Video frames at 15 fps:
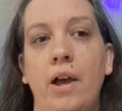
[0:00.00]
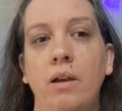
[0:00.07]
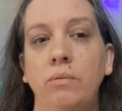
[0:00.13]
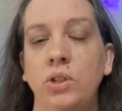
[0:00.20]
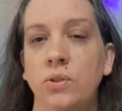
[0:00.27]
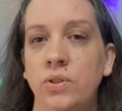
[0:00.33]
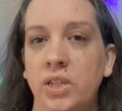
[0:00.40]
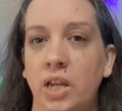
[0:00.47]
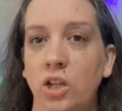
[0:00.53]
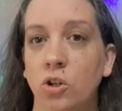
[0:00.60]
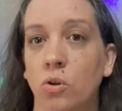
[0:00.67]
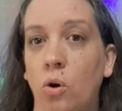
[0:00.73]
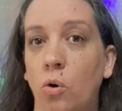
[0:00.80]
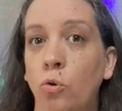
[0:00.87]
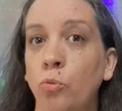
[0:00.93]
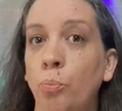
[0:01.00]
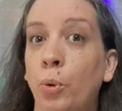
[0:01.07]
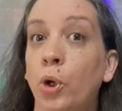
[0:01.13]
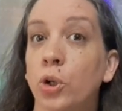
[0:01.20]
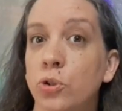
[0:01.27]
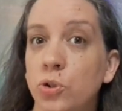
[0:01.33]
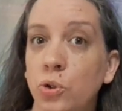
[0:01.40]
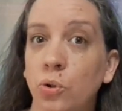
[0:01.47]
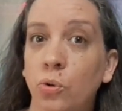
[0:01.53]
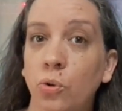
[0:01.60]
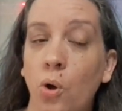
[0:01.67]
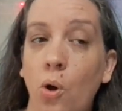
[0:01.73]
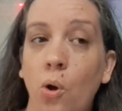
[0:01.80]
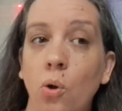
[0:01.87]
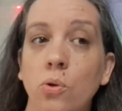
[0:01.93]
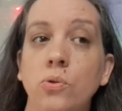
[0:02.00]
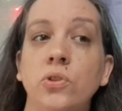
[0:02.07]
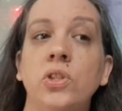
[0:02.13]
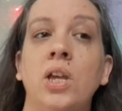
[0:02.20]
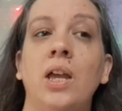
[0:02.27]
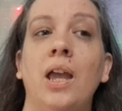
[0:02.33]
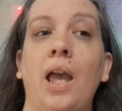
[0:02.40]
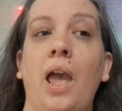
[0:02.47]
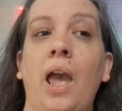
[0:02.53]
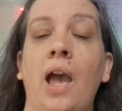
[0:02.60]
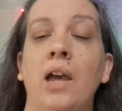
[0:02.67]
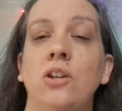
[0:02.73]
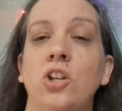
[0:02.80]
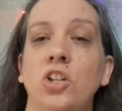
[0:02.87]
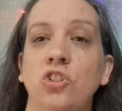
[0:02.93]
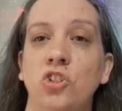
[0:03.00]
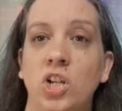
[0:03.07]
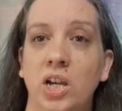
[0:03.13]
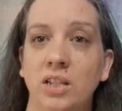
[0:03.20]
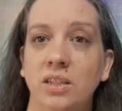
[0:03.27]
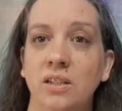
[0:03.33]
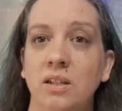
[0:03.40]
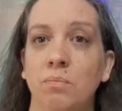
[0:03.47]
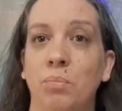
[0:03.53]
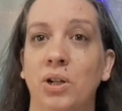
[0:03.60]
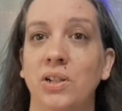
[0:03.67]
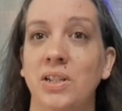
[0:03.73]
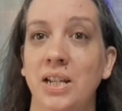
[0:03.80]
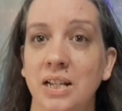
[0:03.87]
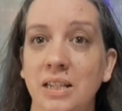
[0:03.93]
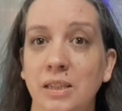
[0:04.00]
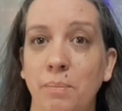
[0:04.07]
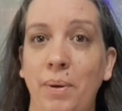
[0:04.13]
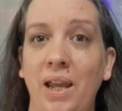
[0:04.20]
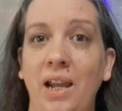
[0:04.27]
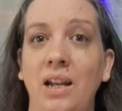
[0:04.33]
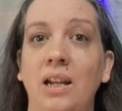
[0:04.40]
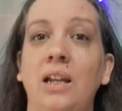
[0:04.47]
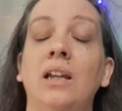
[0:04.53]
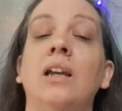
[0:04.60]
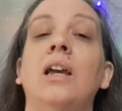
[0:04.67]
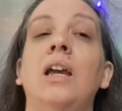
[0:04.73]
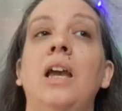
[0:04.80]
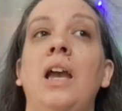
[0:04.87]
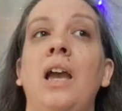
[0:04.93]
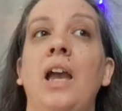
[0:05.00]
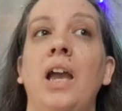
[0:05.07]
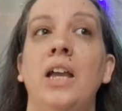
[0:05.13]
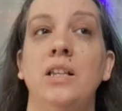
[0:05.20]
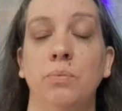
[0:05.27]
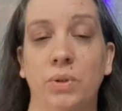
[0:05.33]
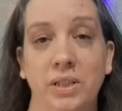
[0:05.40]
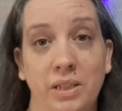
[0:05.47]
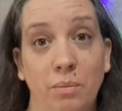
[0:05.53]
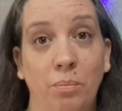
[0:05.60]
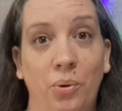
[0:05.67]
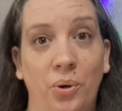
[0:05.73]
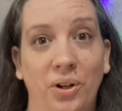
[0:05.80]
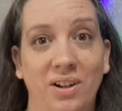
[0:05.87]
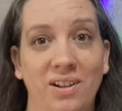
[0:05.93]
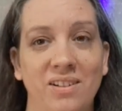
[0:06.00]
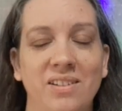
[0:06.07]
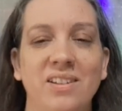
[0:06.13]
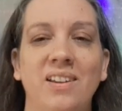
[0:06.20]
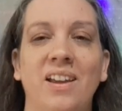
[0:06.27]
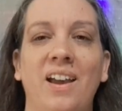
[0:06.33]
You set your own personal goals, and just participating is what's important.